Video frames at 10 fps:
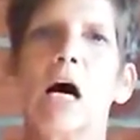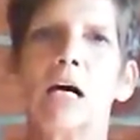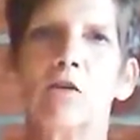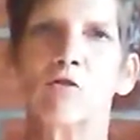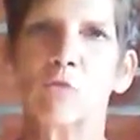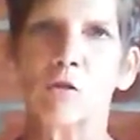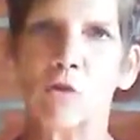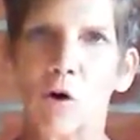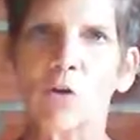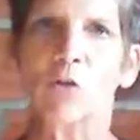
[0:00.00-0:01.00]
I can
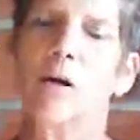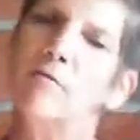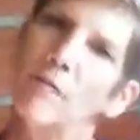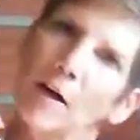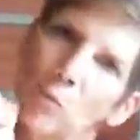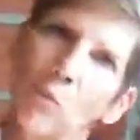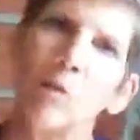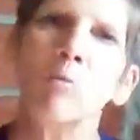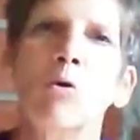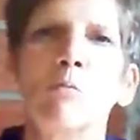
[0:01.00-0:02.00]
squeeze harder, and find
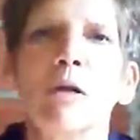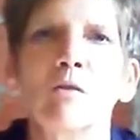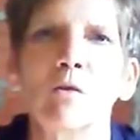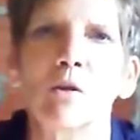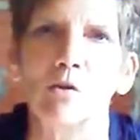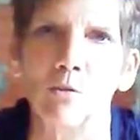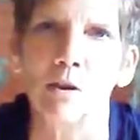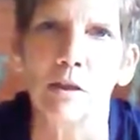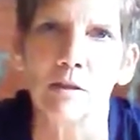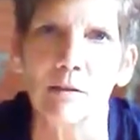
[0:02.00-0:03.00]
one more muscle that you
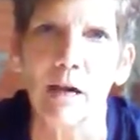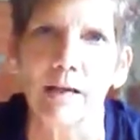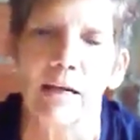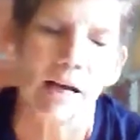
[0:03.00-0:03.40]
can get tight.